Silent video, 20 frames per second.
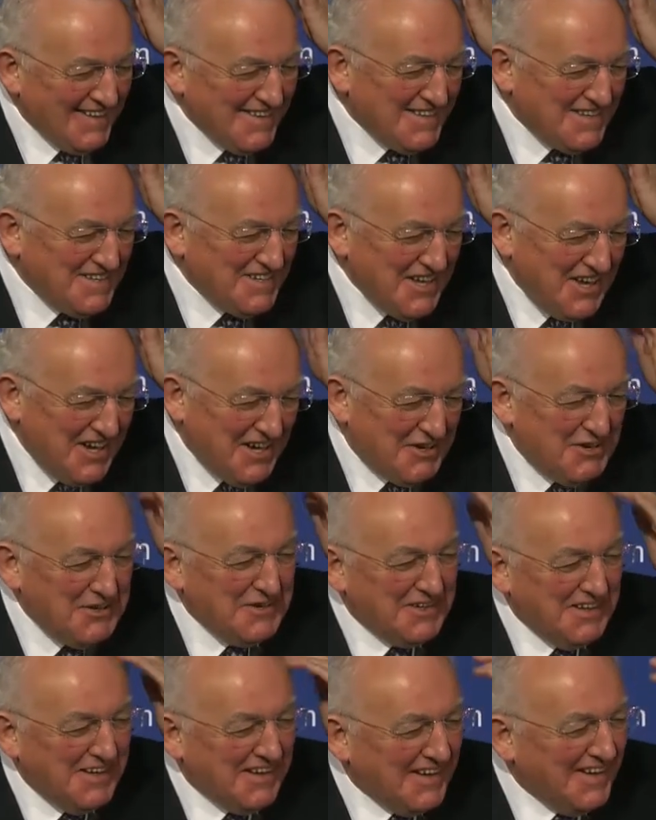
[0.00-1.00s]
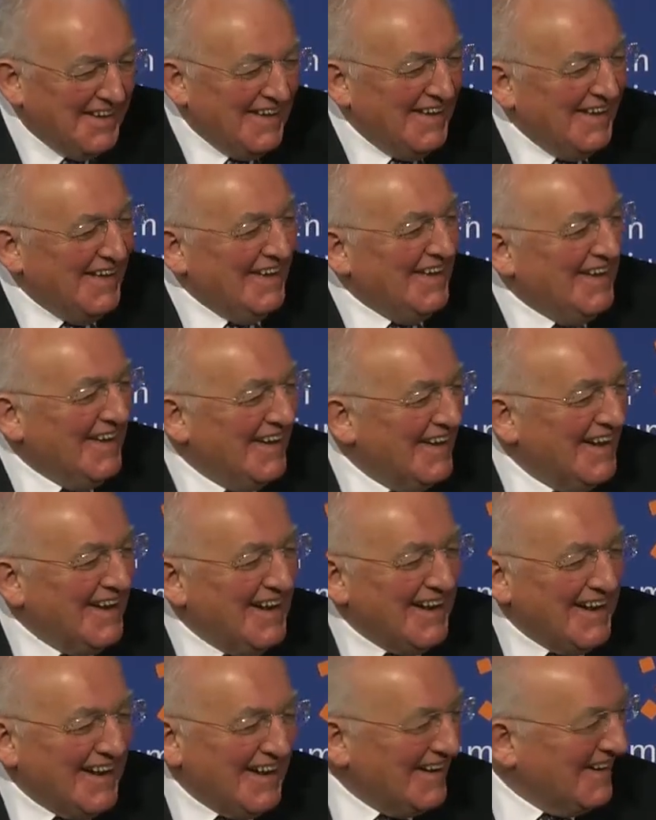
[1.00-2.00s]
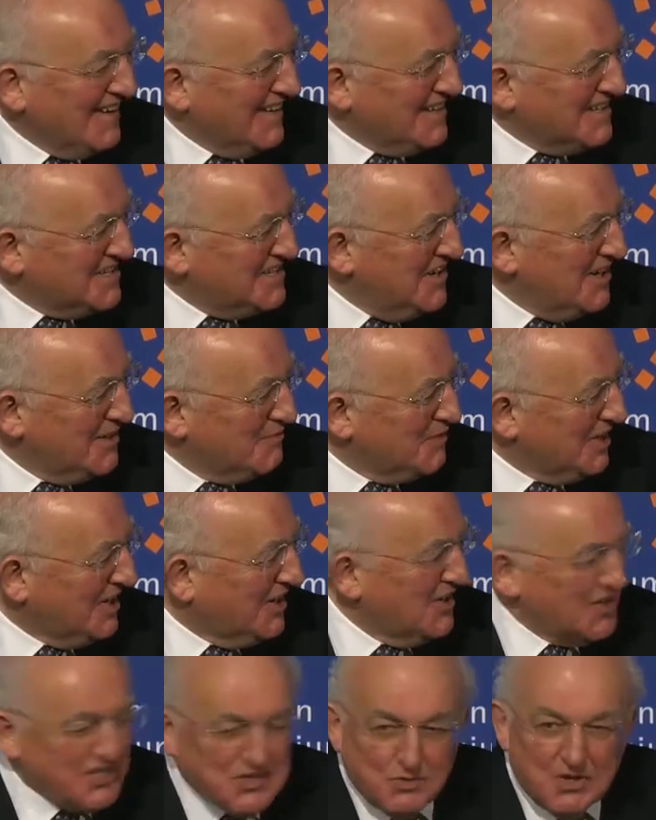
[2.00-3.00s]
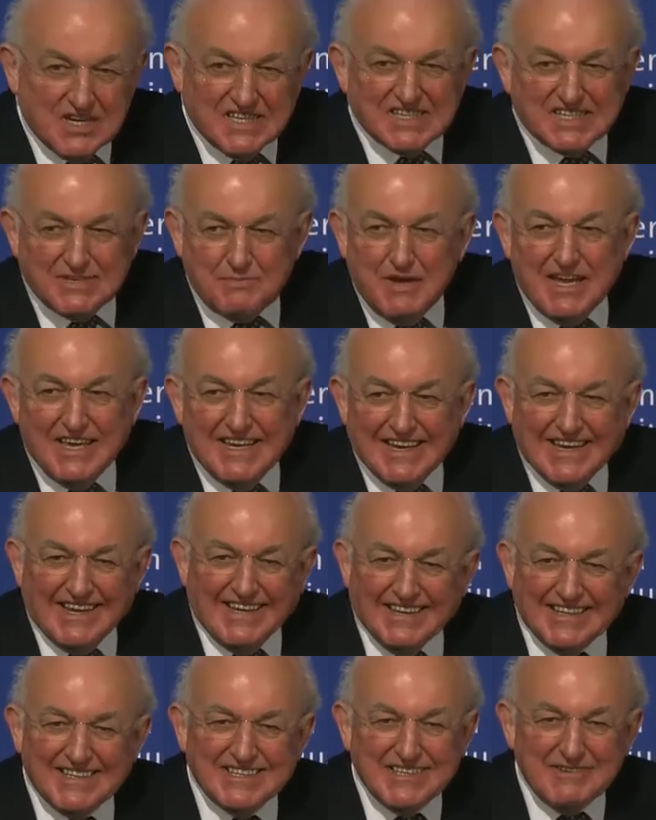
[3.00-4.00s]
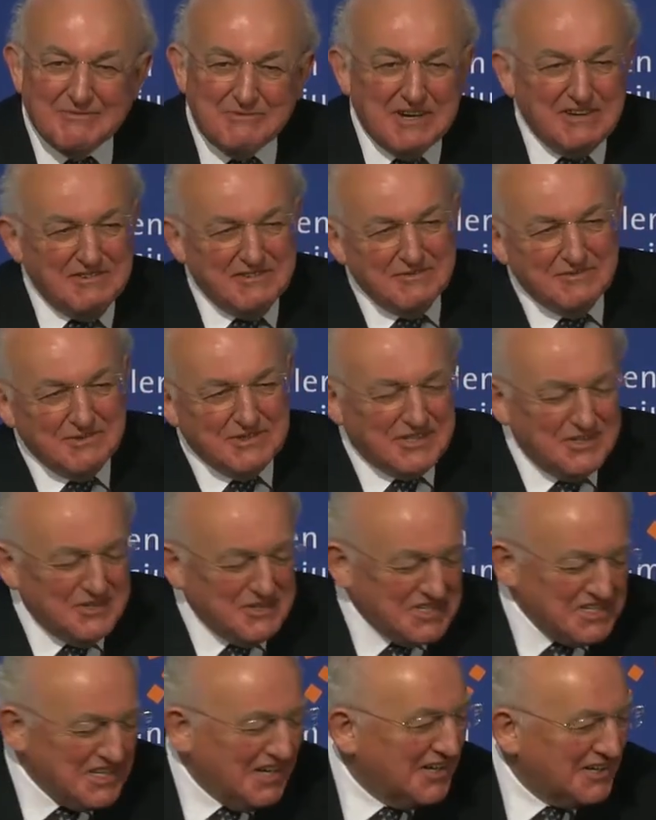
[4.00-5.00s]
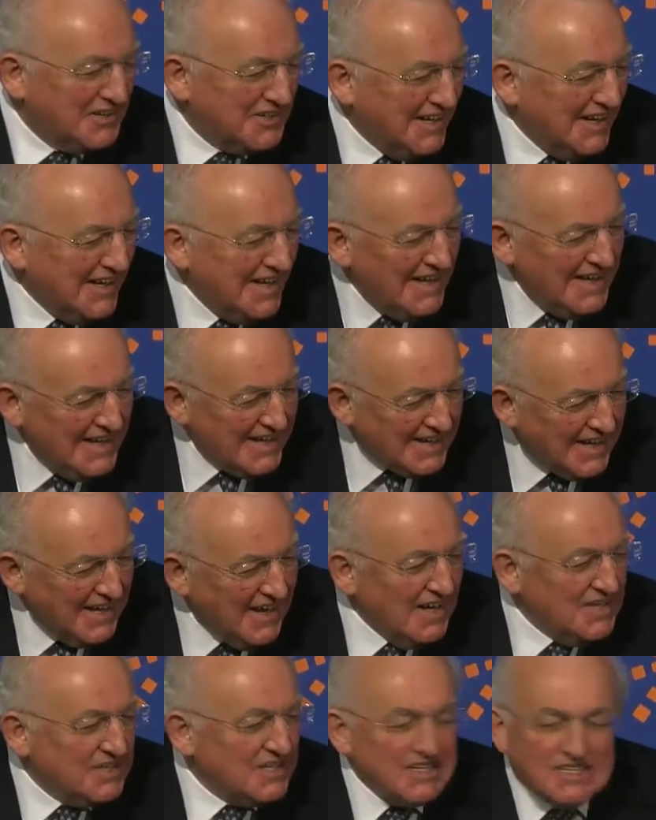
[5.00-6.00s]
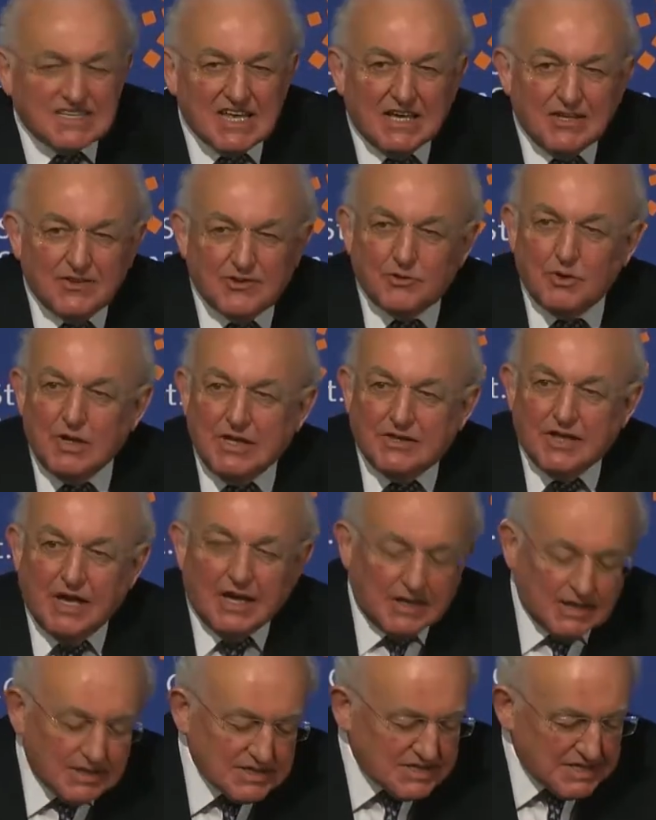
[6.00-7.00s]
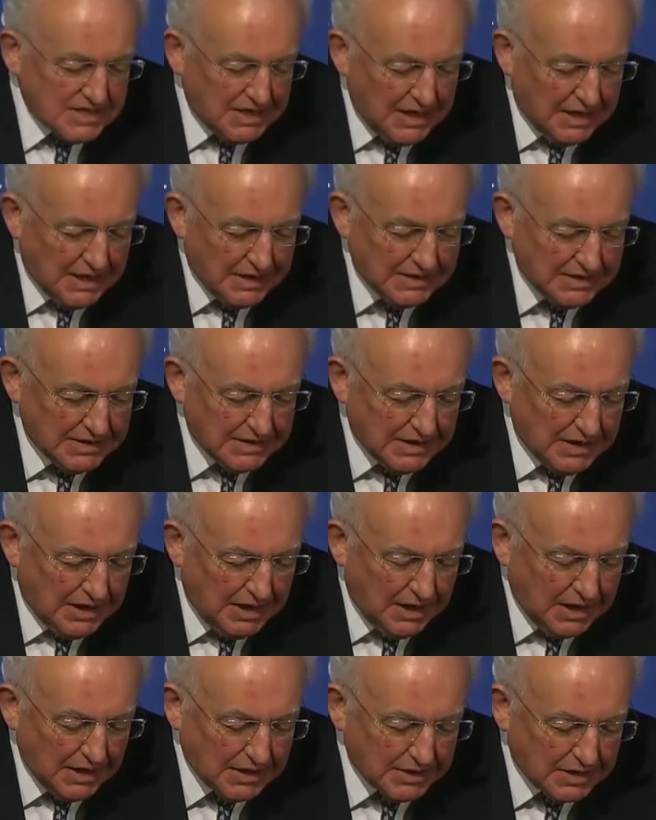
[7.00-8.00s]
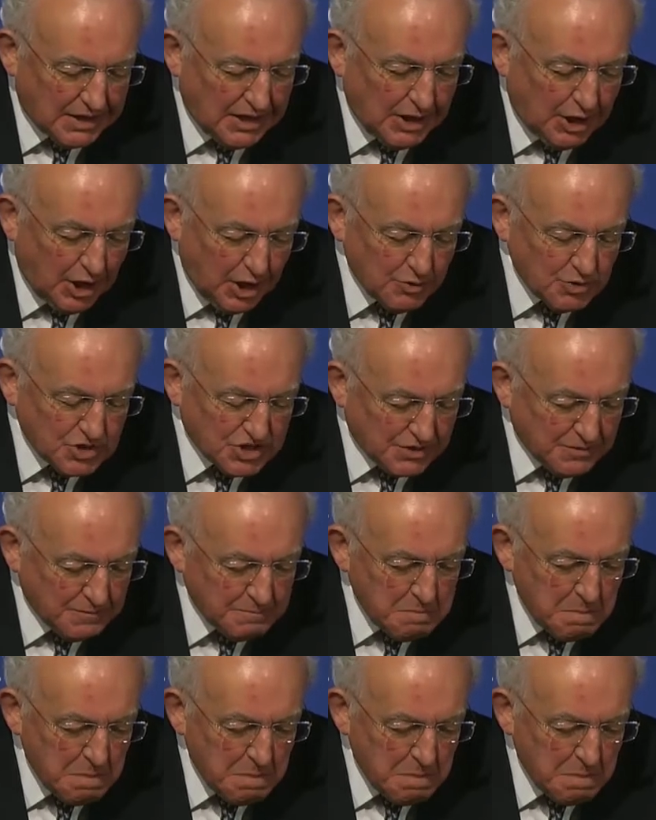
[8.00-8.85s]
So it's not because we're speeding, it's that we're too slow. Can I just say three things in conclusion?